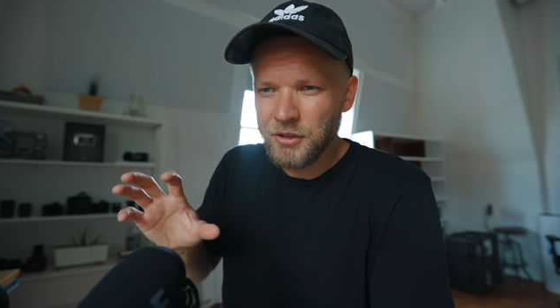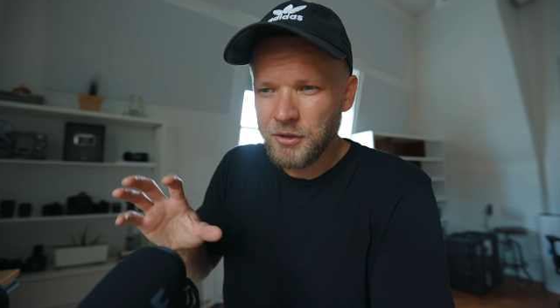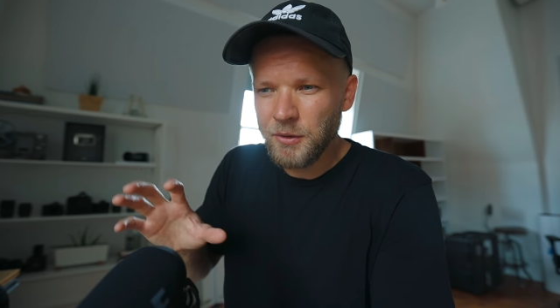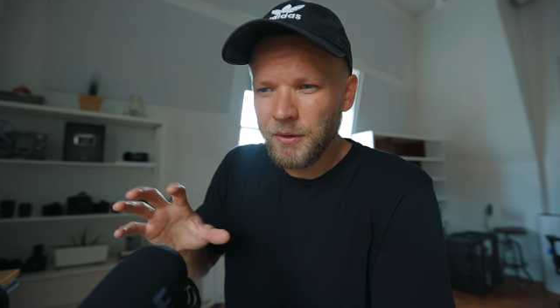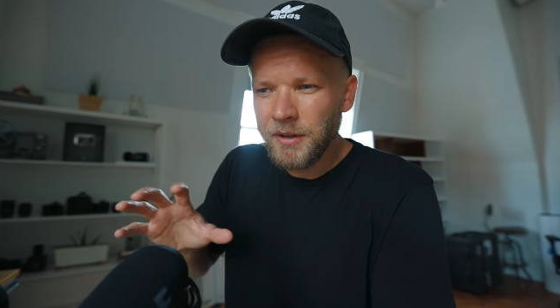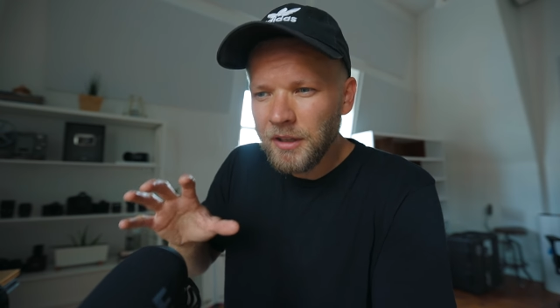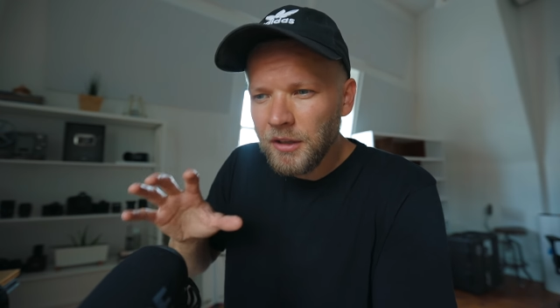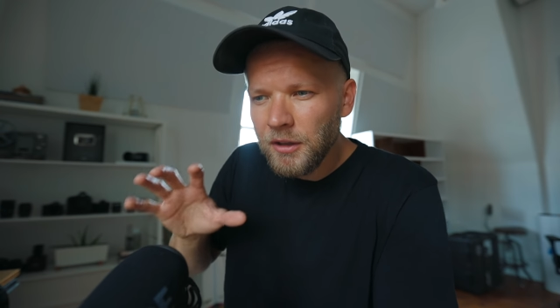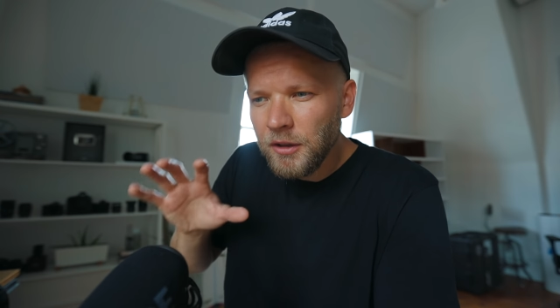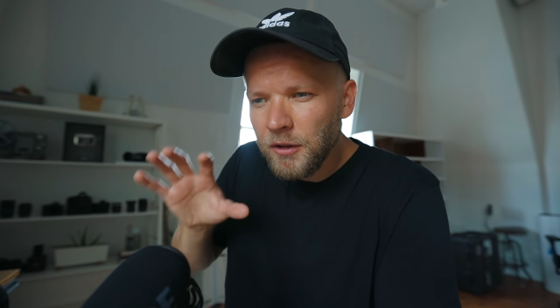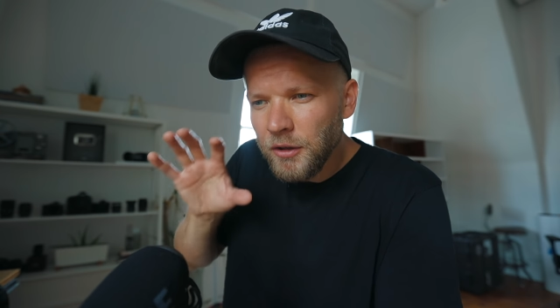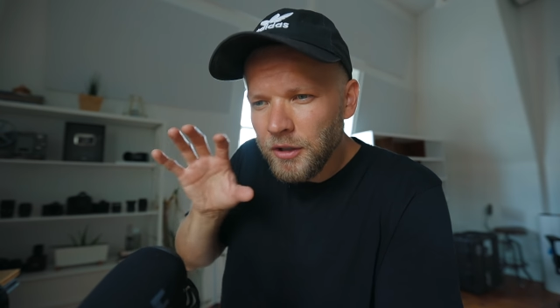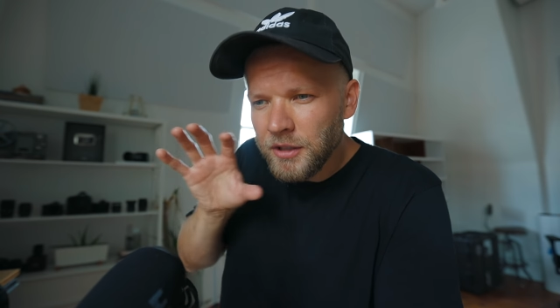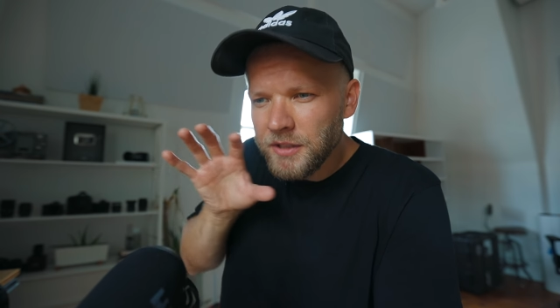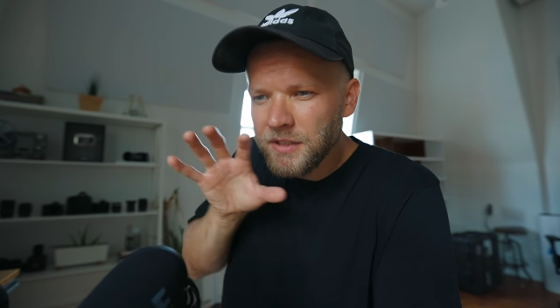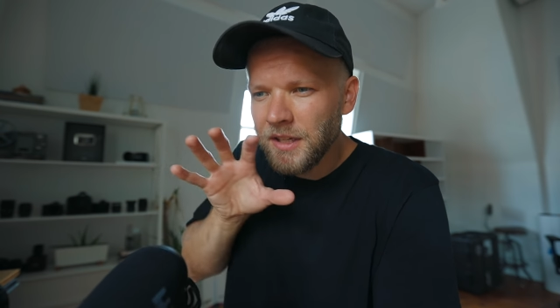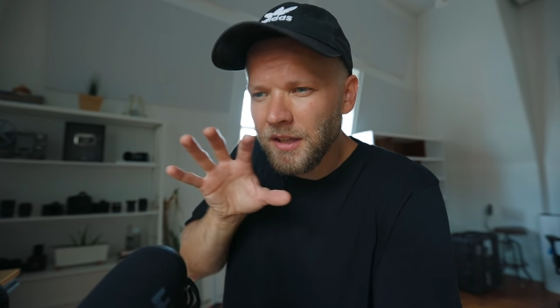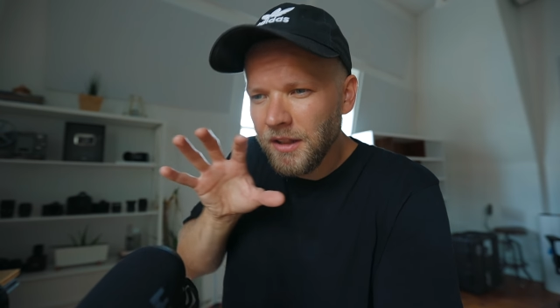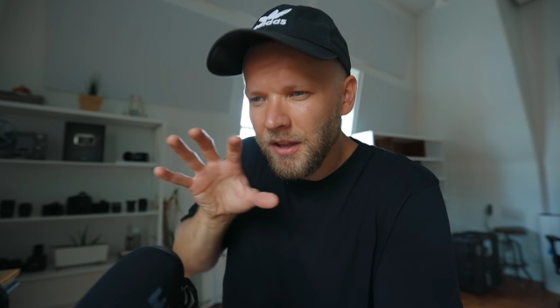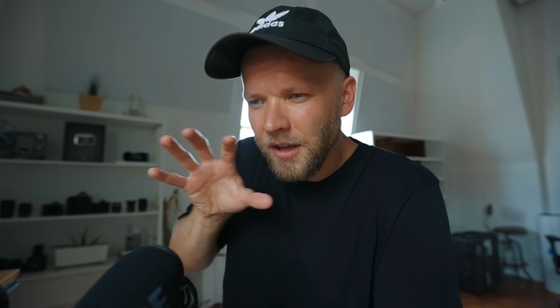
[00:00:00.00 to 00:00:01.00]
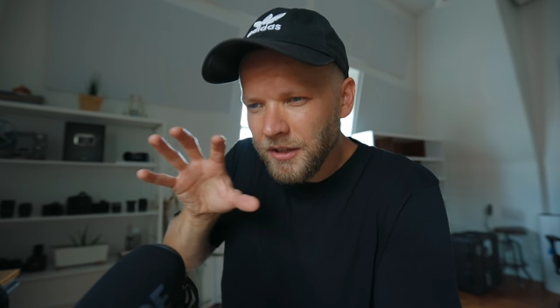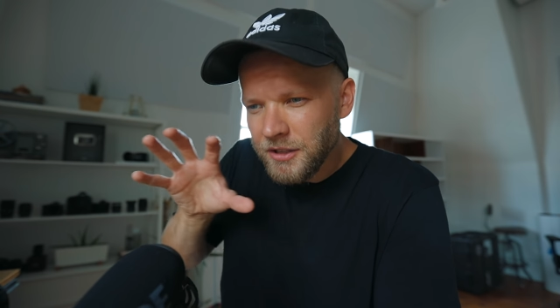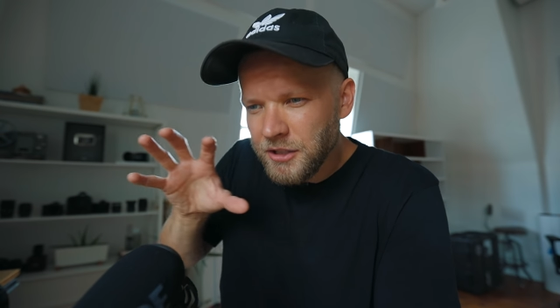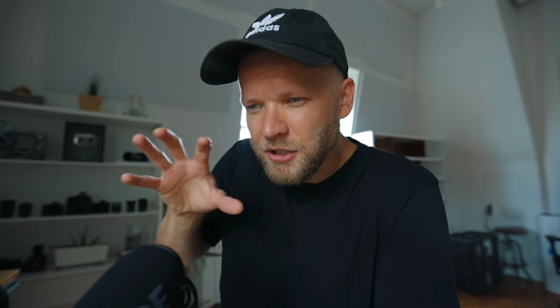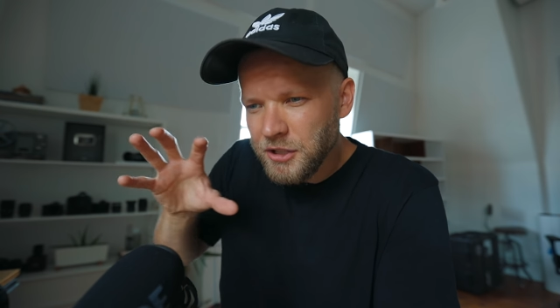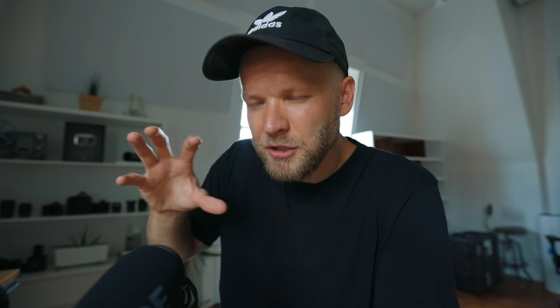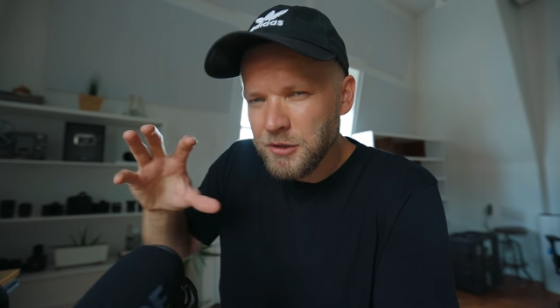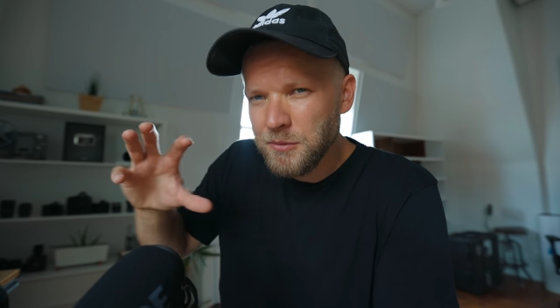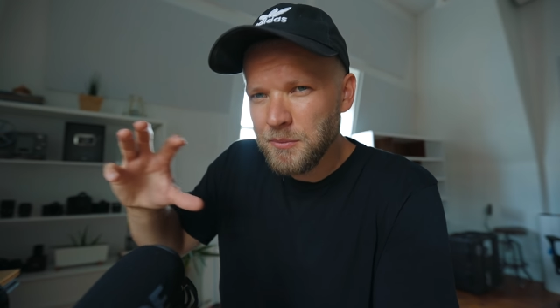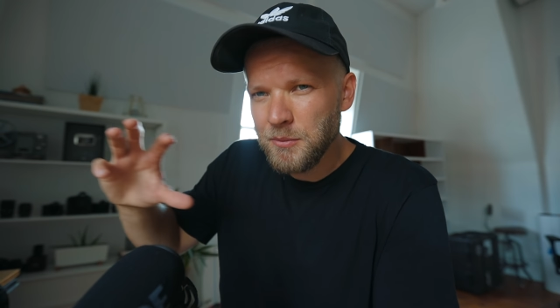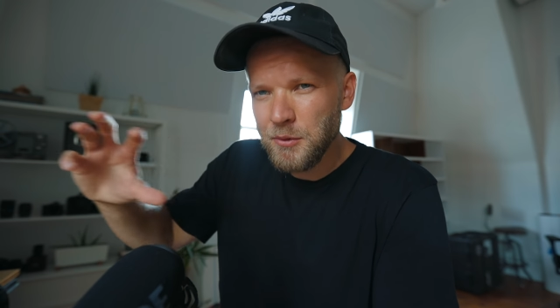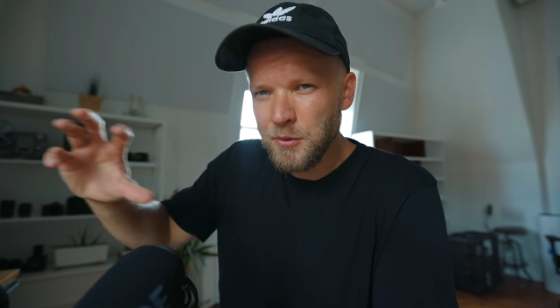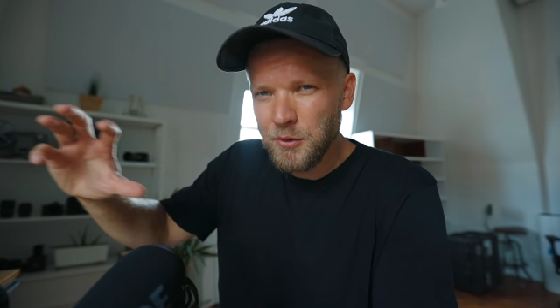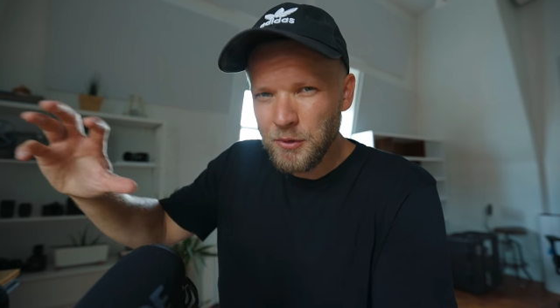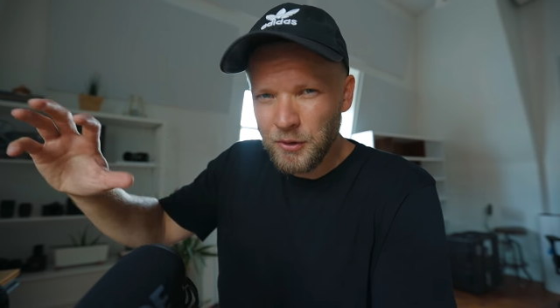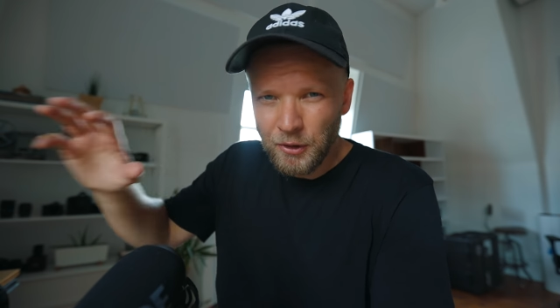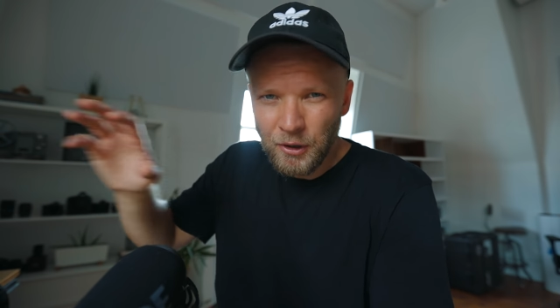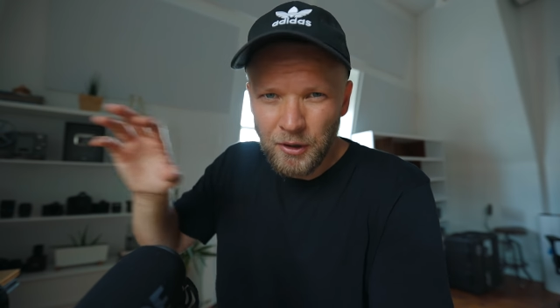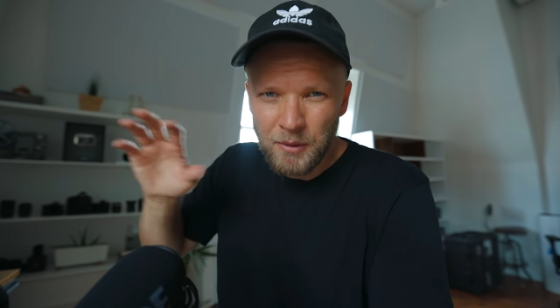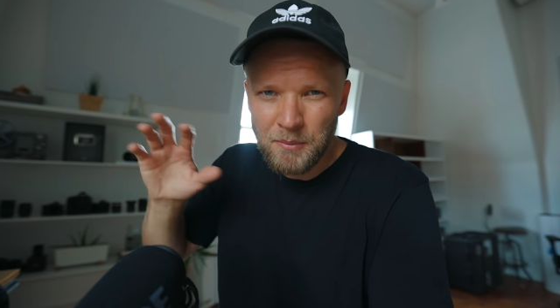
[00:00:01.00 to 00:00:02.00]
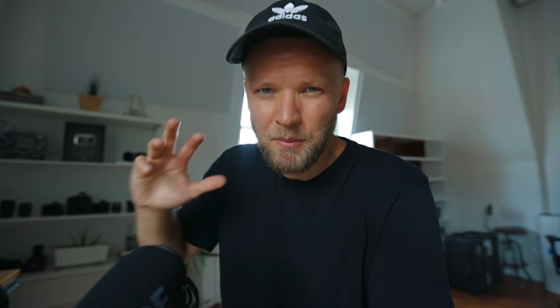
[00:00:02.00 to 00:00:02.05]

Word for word: so it looks a lot smoother